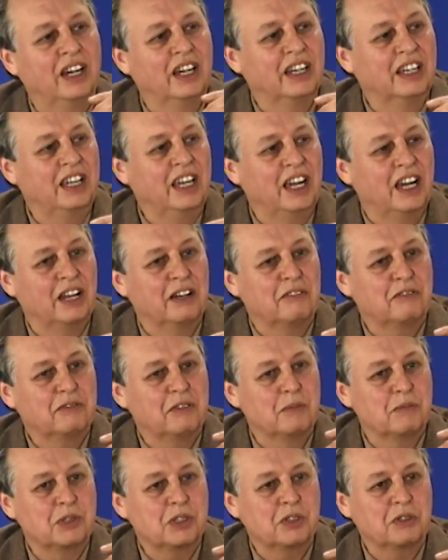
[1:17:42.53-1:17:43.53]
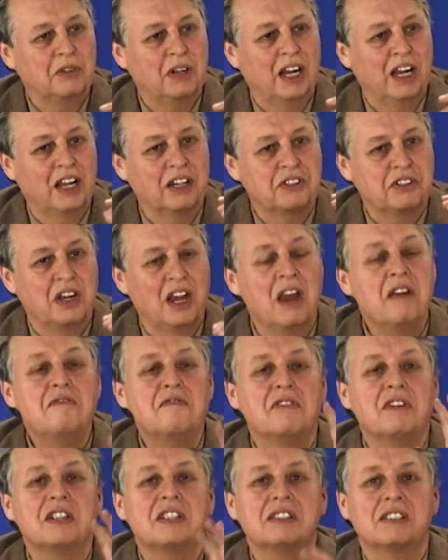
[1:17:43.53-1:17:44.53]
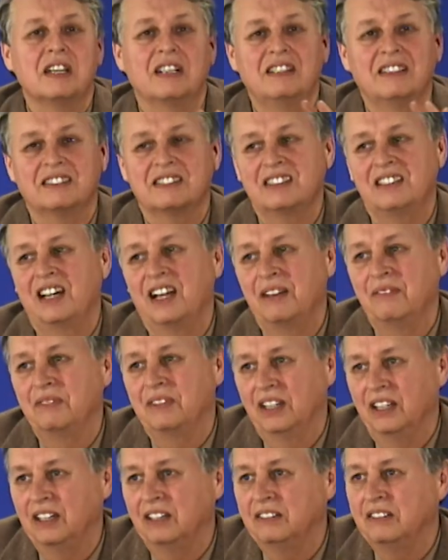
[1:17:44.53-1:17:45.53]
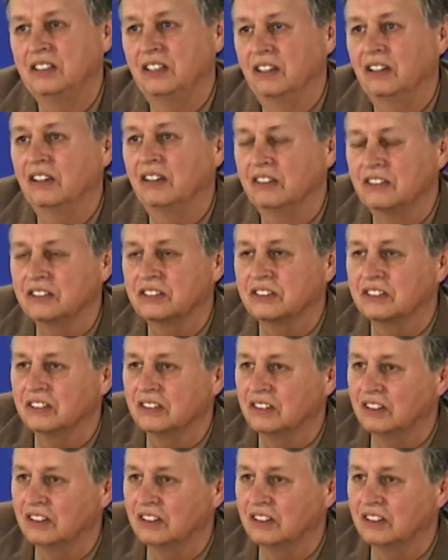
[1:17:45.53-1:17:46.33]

again from scratch every single time they teach.